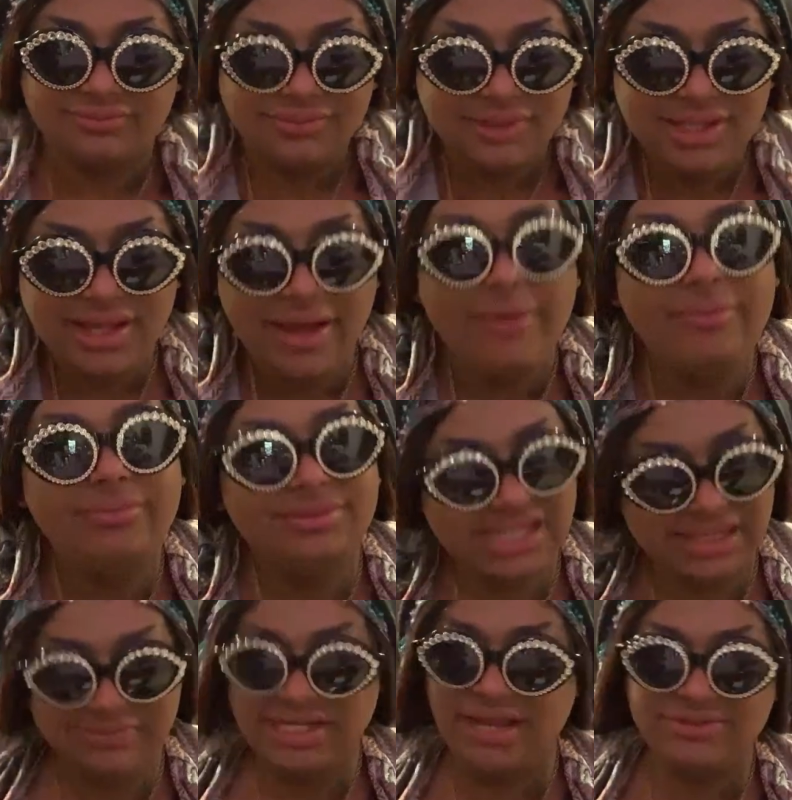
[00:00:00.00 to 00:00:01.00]
Yeah,
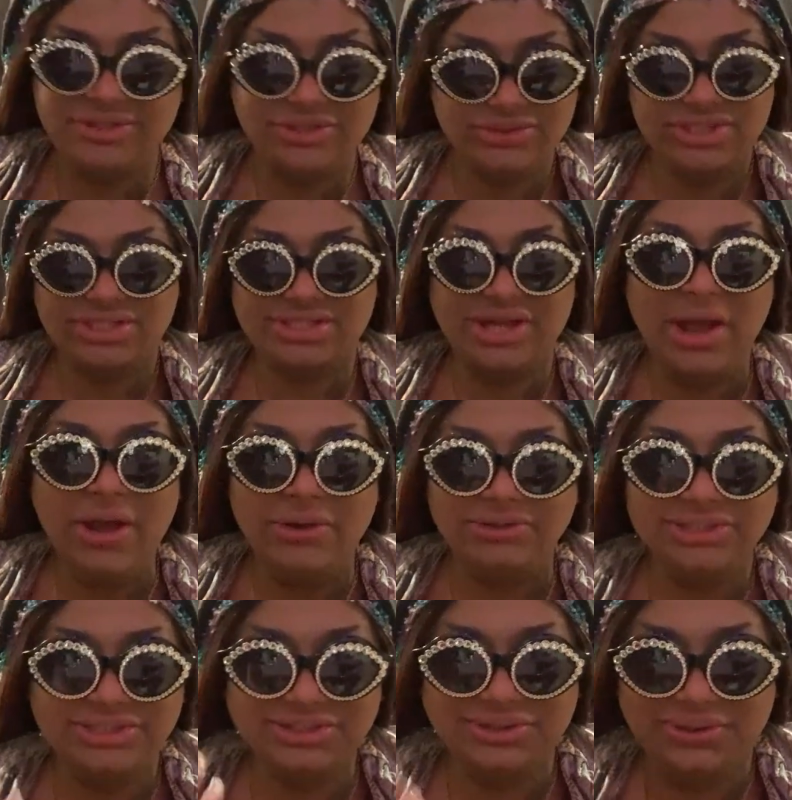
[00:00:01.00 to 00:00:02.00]
sometimes you just know
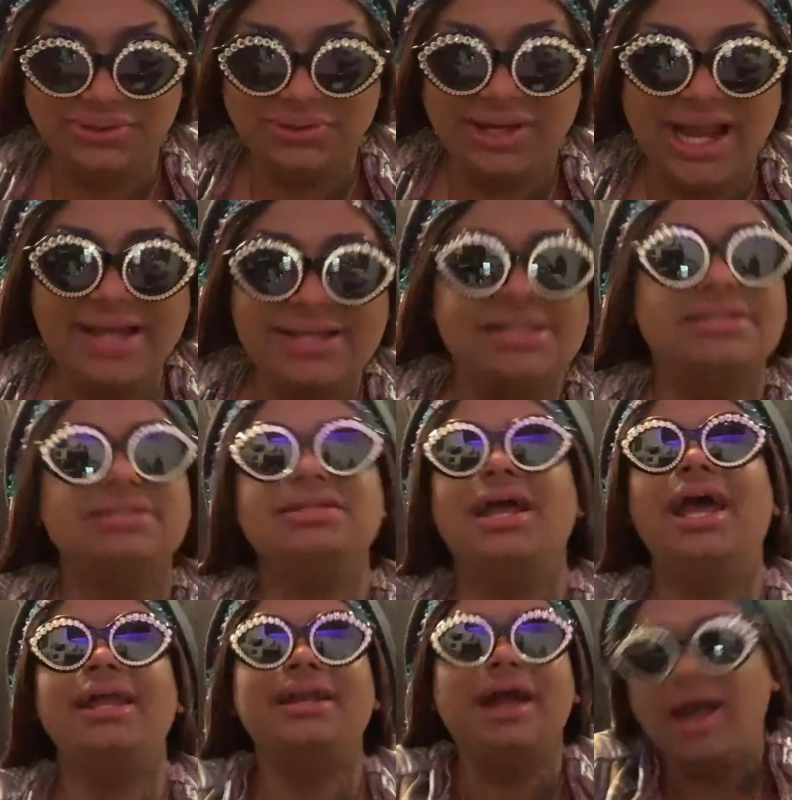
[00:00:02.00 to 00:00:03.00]
too. And
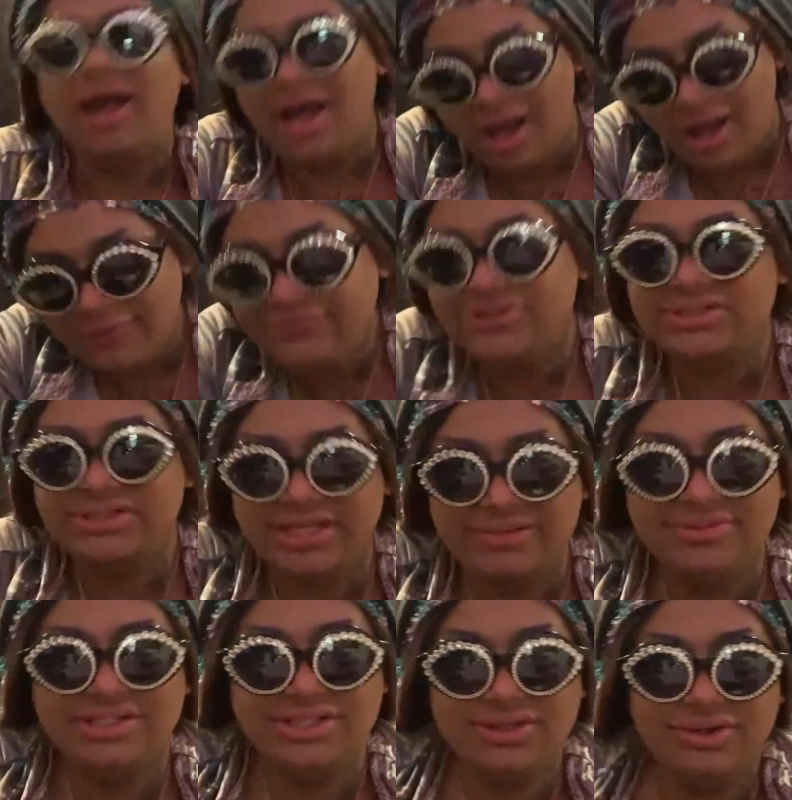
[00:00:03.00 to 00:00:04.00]
oftentimes
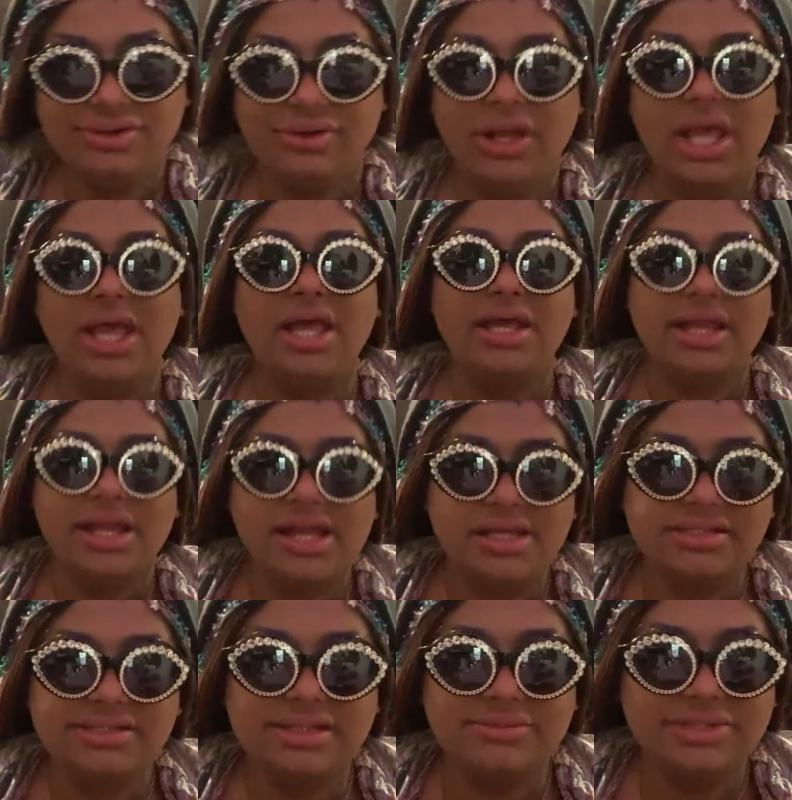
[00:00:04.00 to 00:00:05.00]
too,
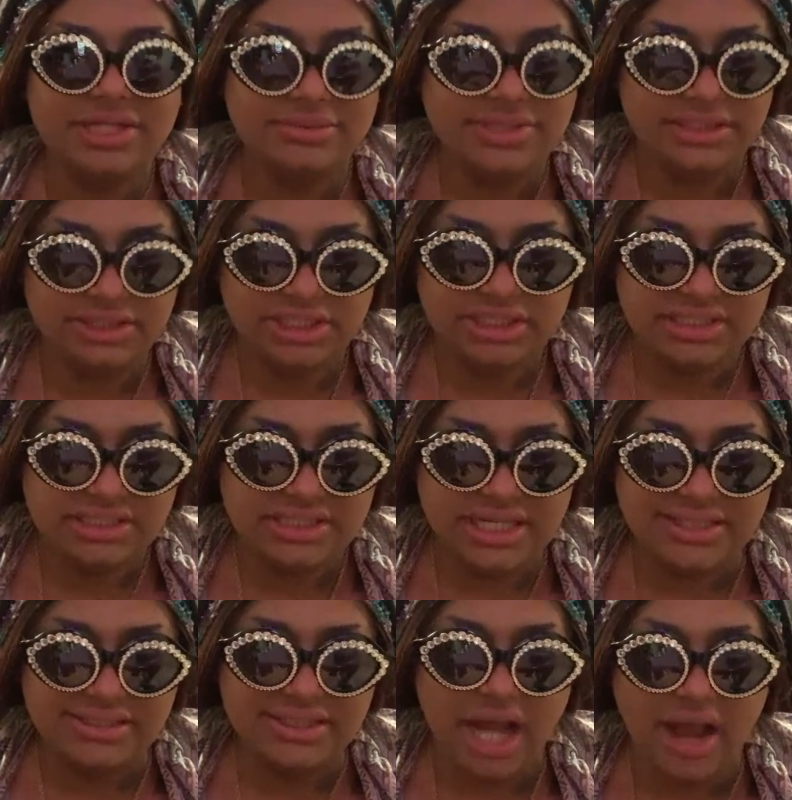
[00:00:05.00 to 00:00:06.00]
sometimes it just
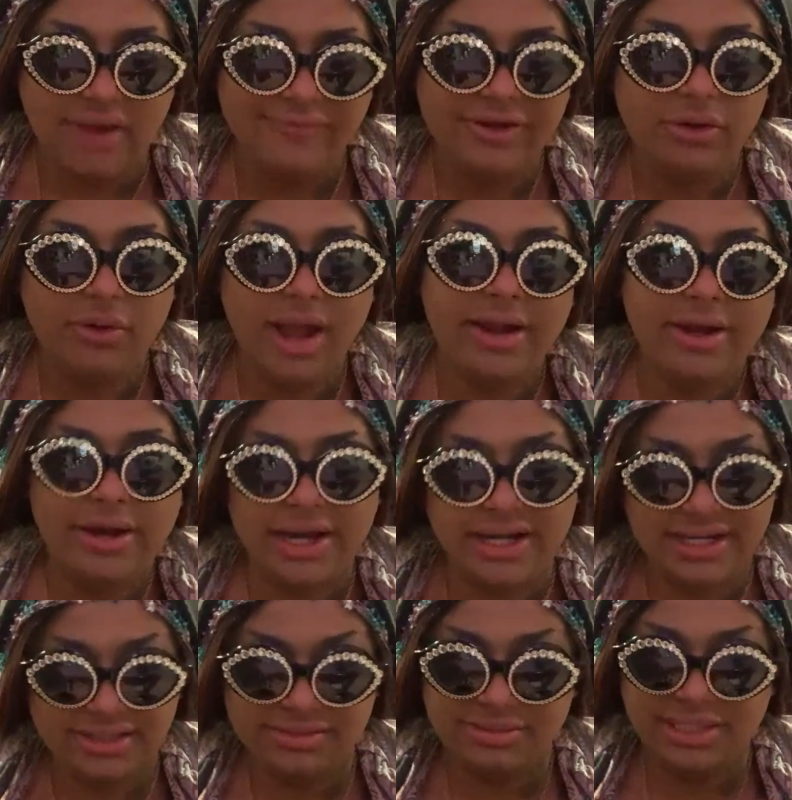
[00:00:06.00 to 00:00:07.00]
does not require an
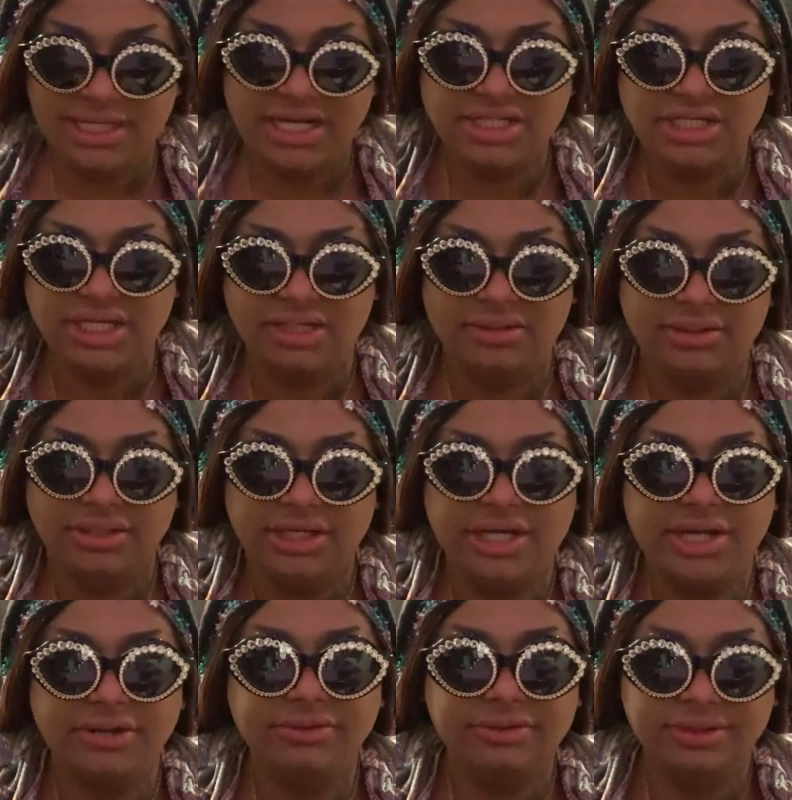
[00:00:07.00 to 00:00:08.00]
explanation, you know?